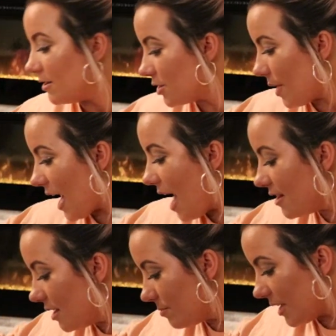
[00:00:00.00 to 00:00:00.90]
So I
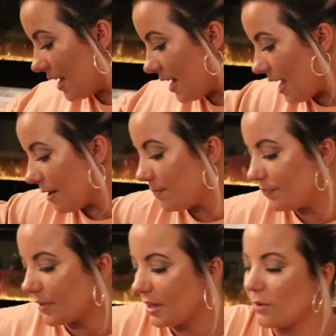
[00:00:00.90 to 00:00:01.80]
ended up getting,
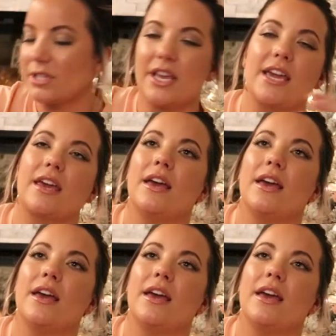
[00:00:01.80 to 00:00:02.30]
there was like,